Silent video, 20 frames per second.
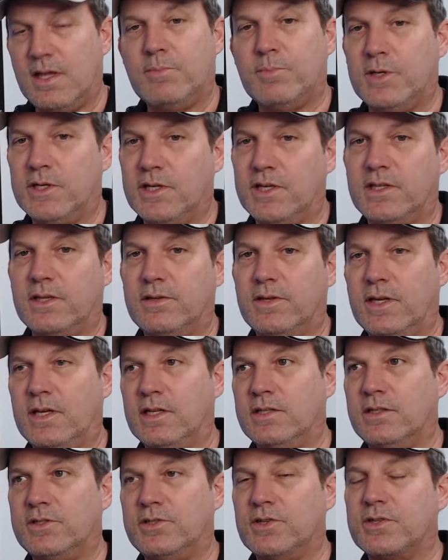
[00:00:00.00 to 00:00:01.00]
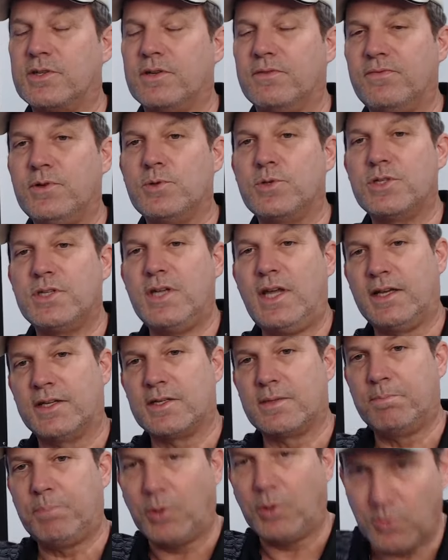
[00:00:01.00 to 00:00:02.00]
But in just a few
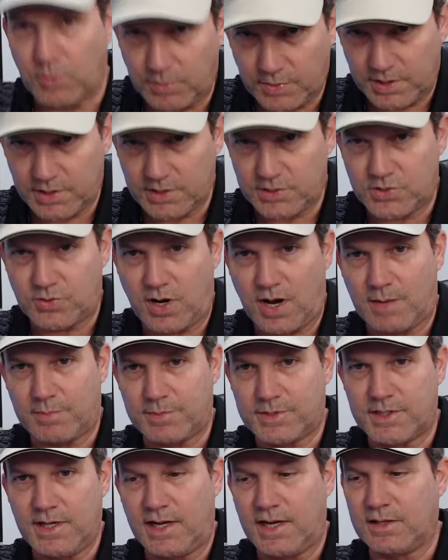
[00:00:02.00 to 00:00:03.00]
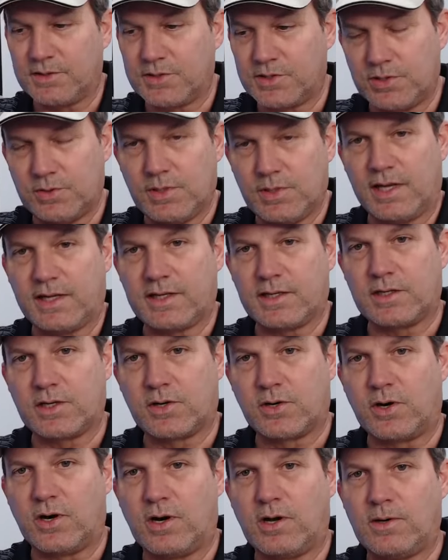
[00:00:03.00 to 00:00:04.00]
seconds, boom, it drops down to like a
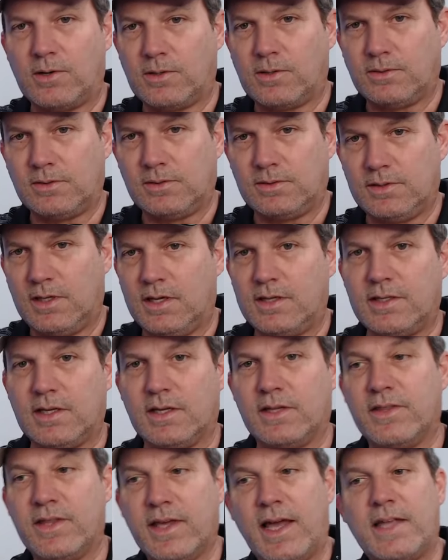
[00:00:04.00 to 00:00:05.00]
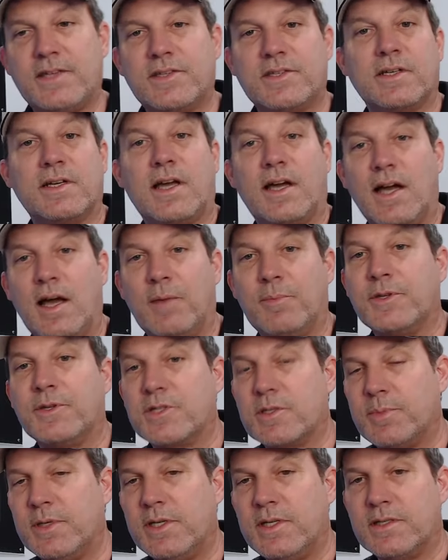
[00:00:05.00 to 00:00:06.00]
crawl. Now that's a common
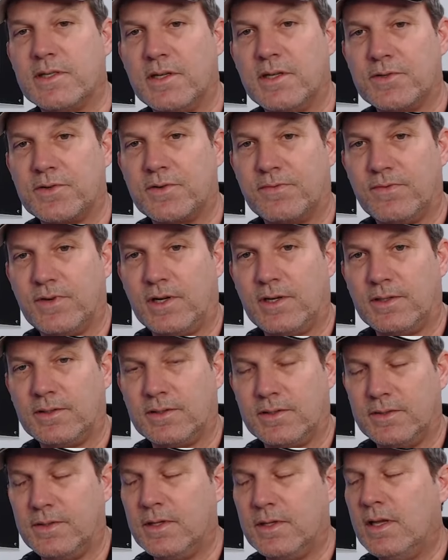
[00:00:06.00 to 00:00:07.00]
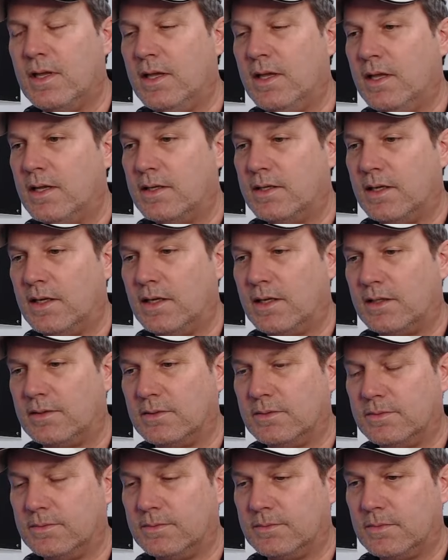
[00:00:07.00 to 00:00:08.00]
speed sensor fault.
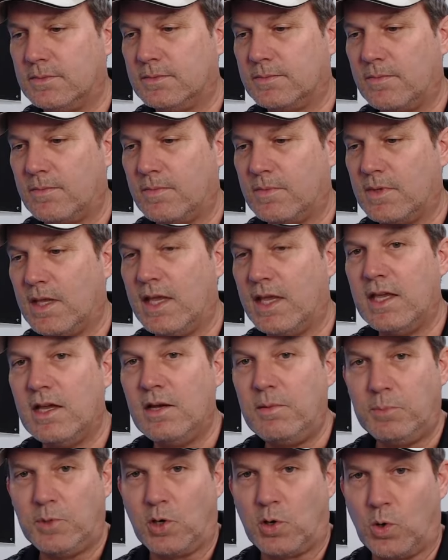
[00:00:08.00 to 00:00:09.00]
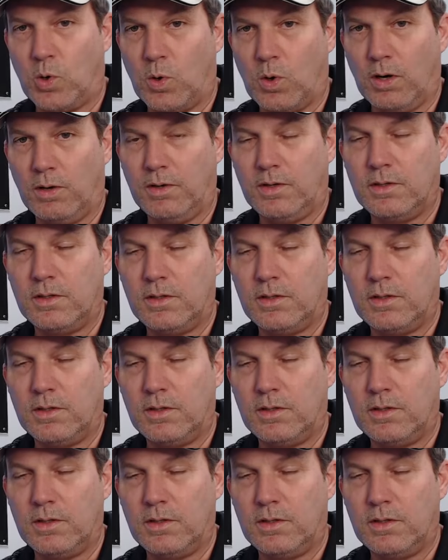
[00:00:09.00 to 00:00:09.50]
Now, MCOR.